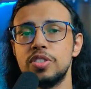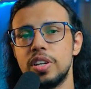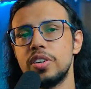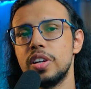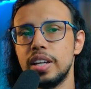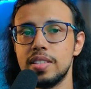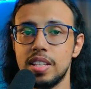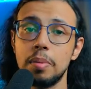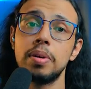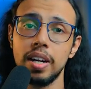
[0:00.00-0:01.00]
been generating
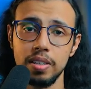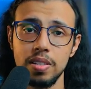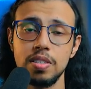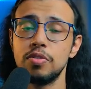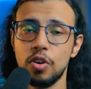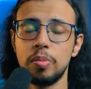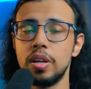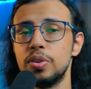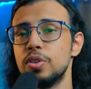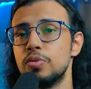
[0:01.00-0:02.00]
subtitles for my
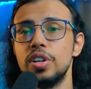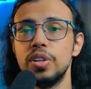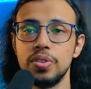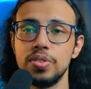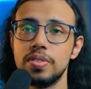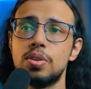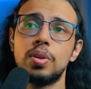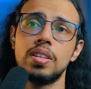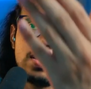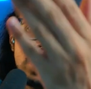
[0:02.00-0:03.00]
YouTube videos. So you
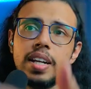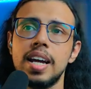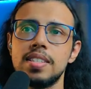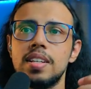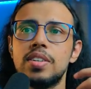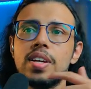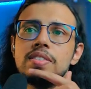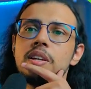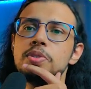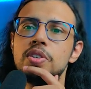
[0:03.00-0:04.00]
can see it has the
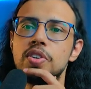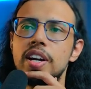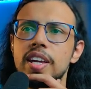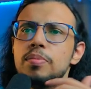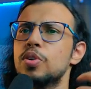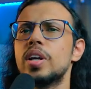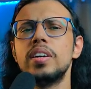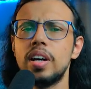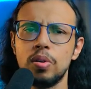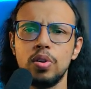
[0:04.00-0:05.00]
transcription ready. You
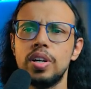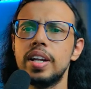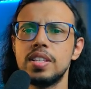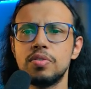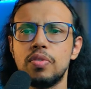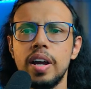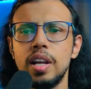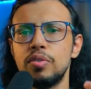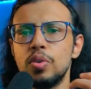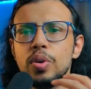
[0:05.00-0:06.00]
can download it as a
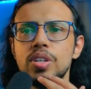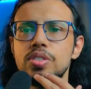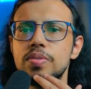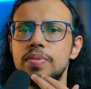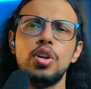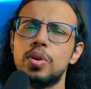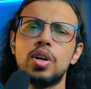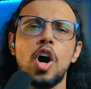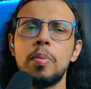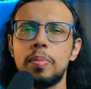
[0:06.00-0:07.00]
file if you wish, or you
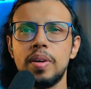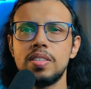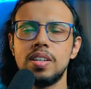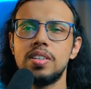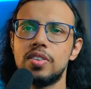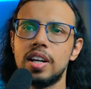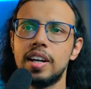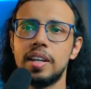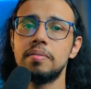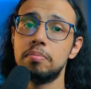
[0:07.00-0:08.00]
can copy paste it
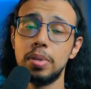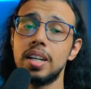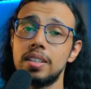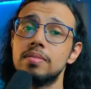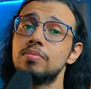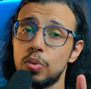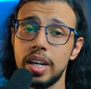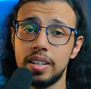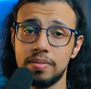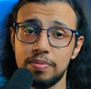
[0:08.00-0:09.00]
directly. But
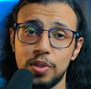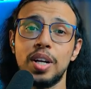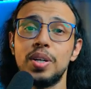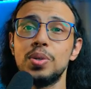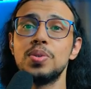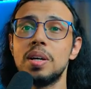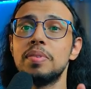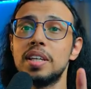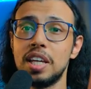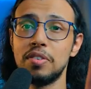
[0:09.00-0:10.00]
wait, you can do
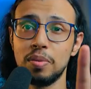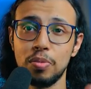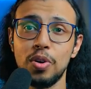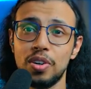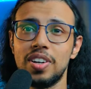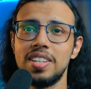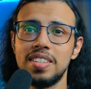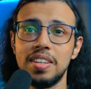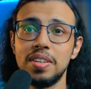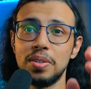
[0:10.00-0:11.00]
something even more
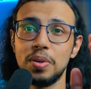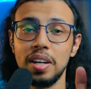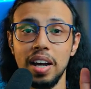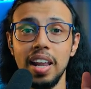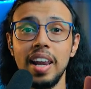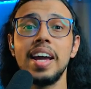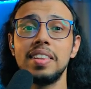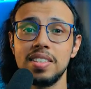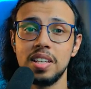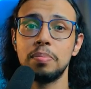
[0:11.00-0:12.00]
crazy. You can align
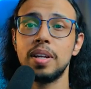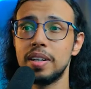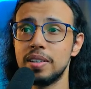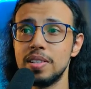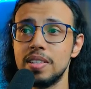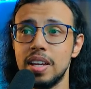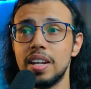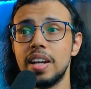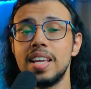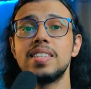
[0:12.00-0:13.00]
the subtitles in
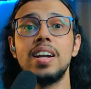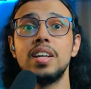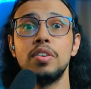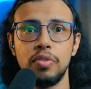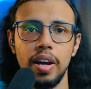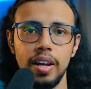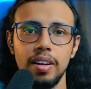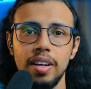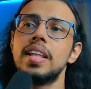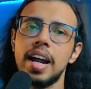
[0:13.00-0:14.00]
an SRT file,
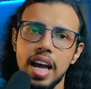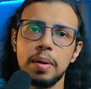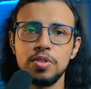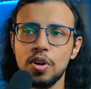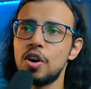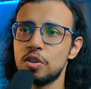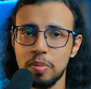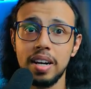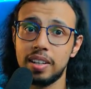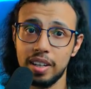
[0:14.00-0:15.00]
and that happens
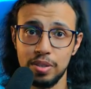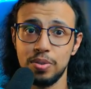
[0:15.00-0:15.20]
automatically